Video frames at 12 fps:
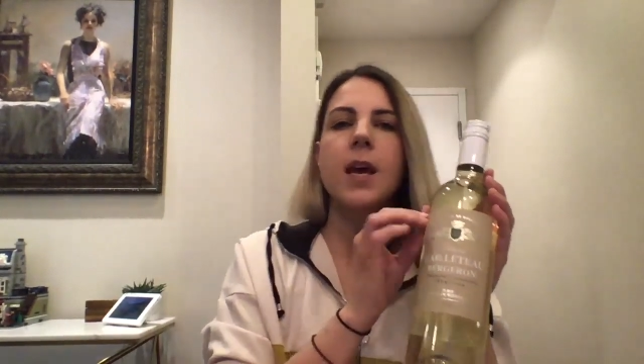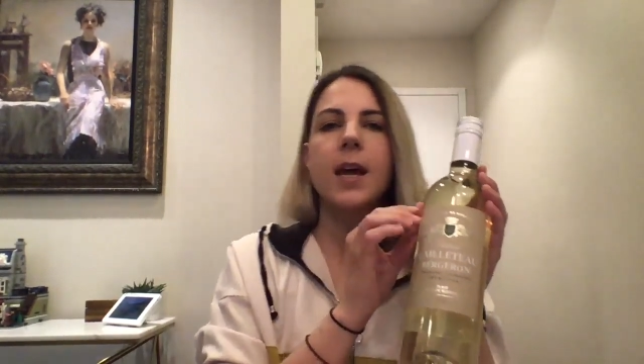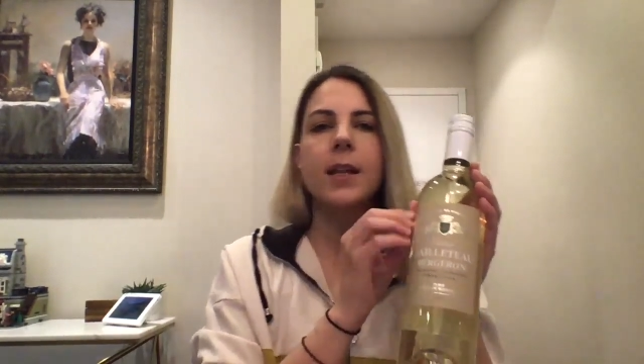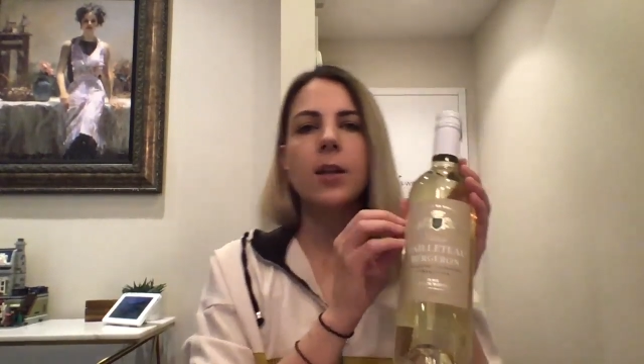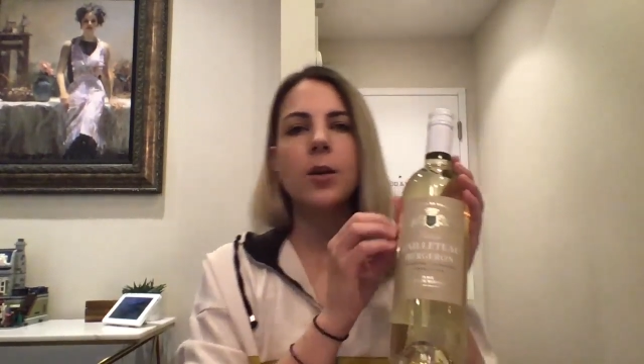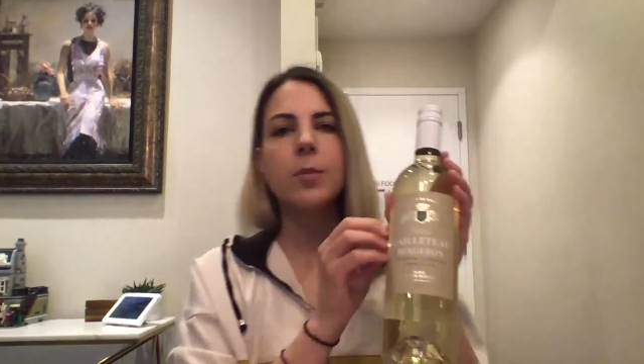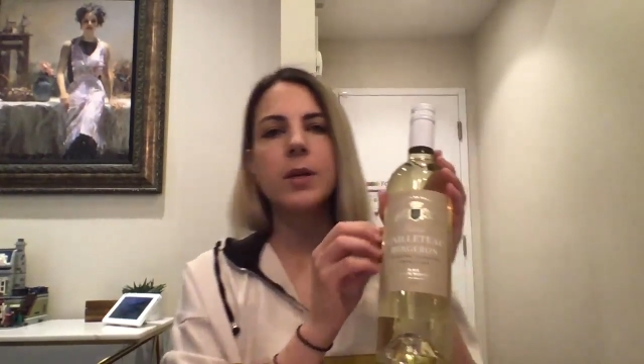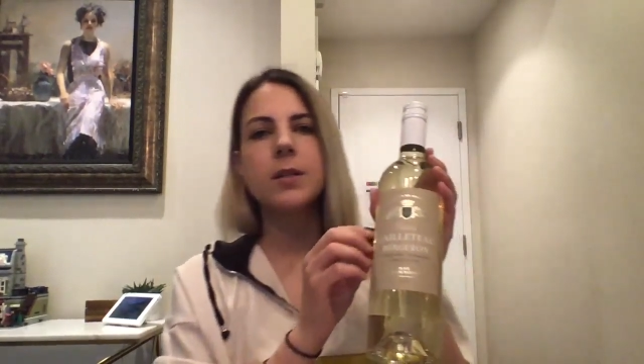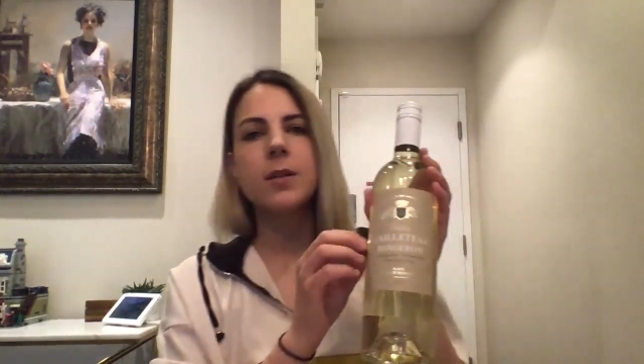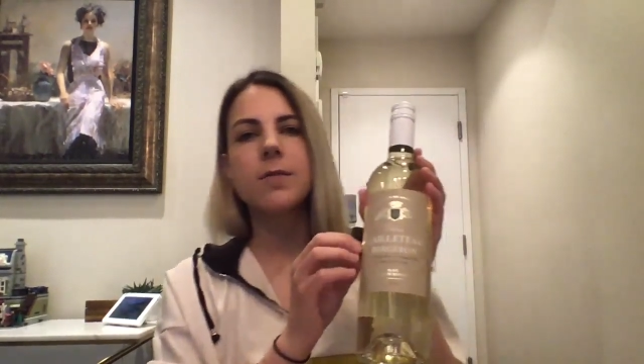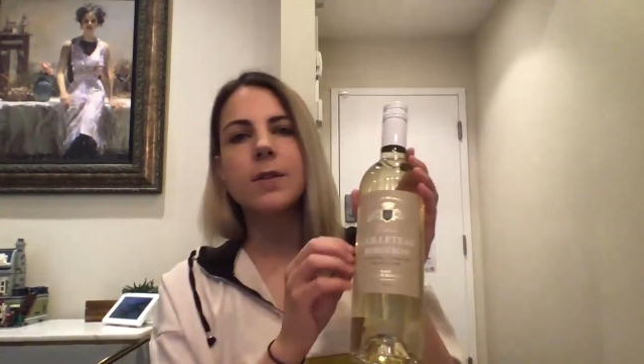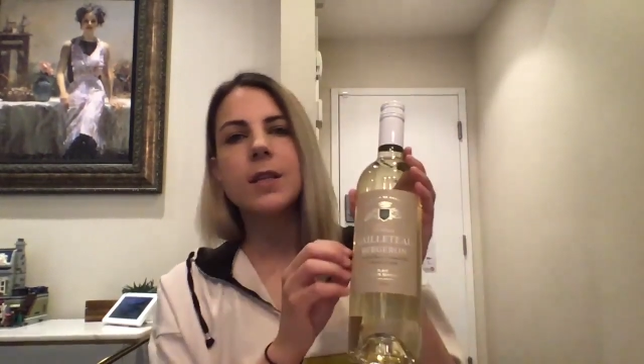and little bits
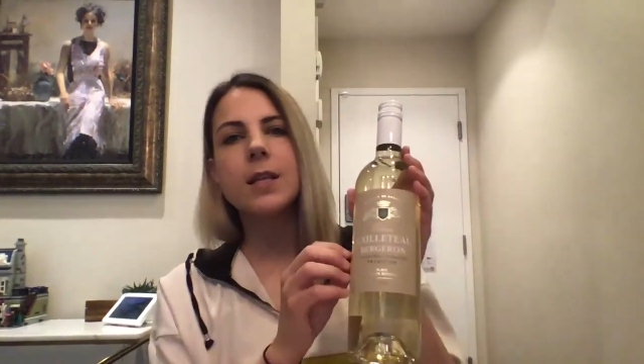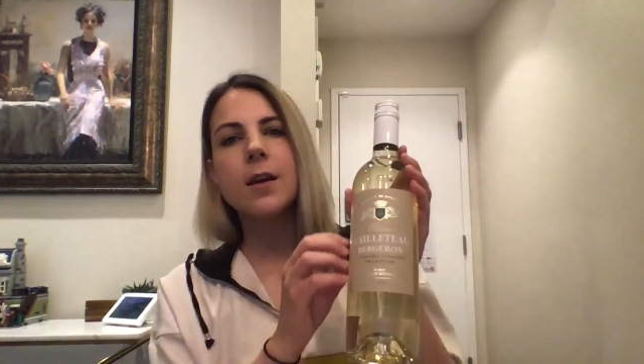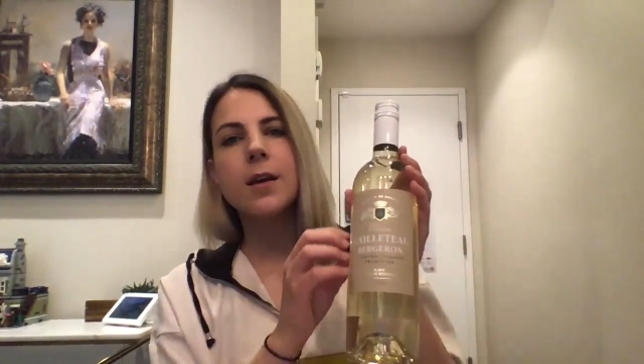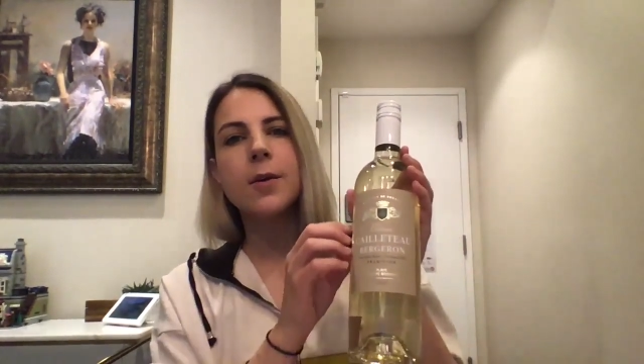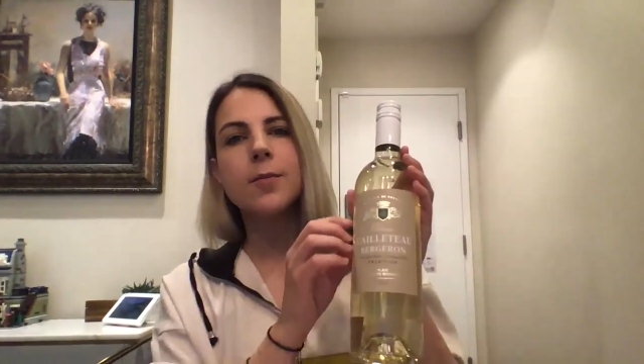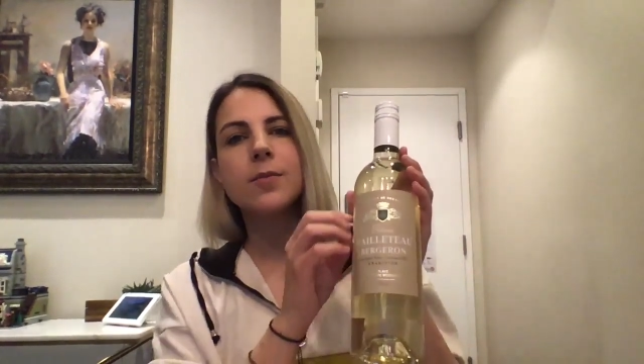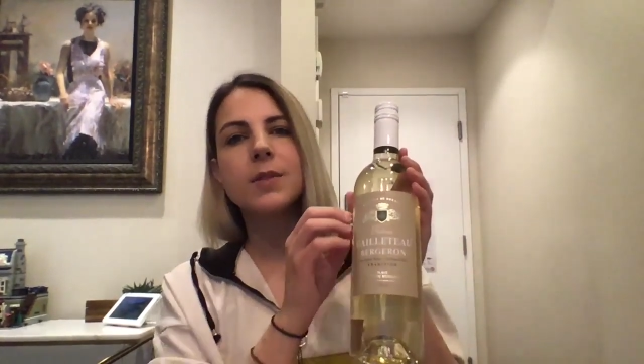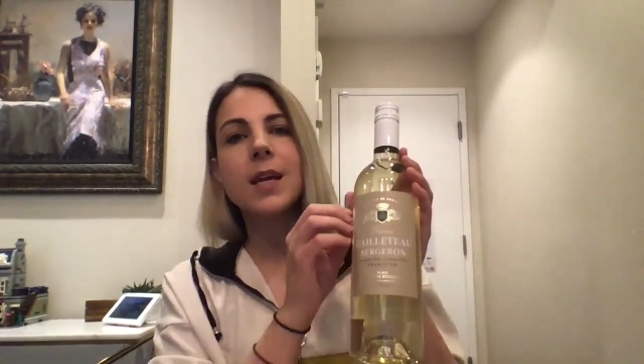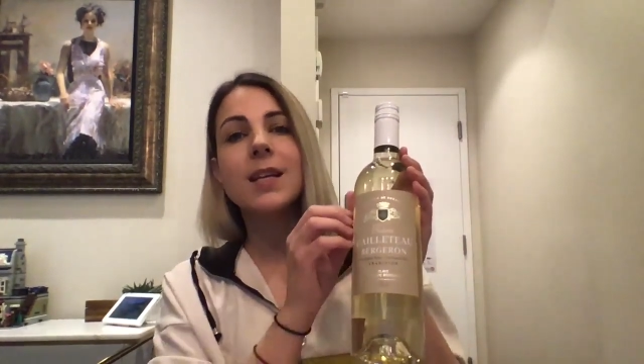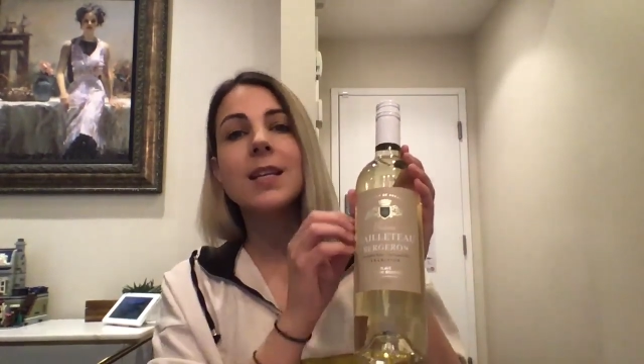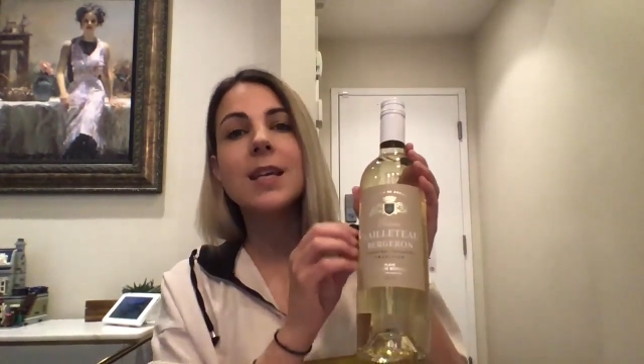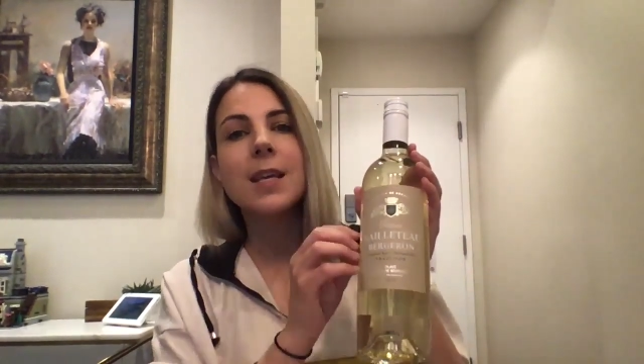of um, dead
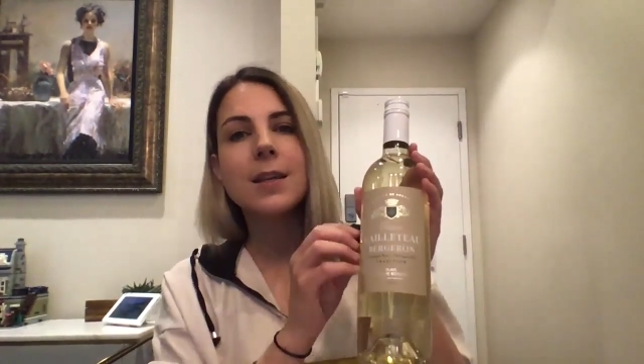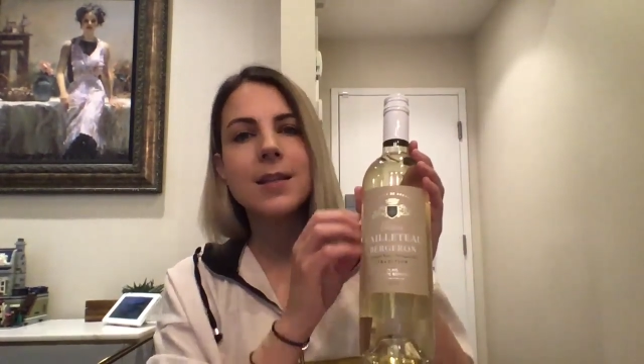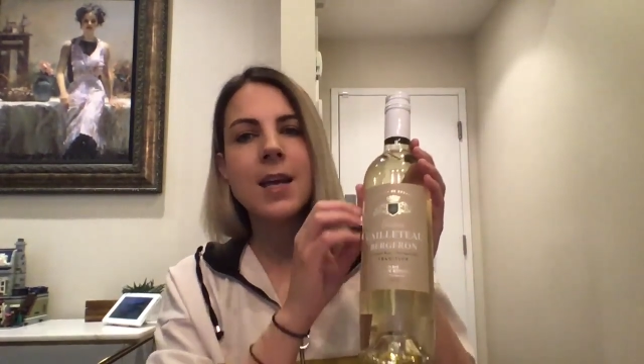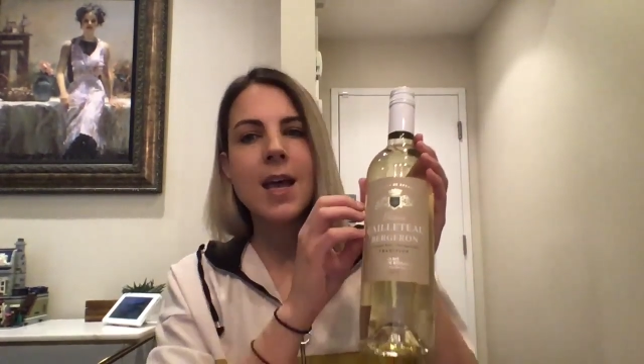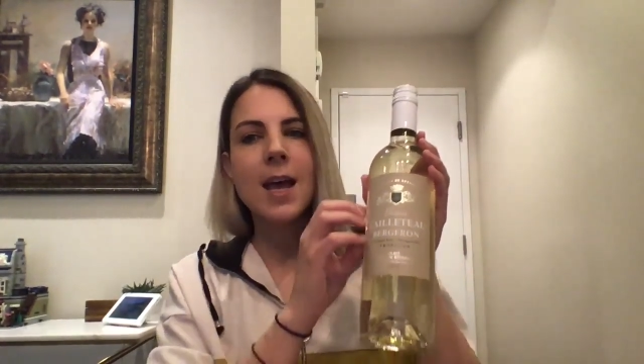yeast,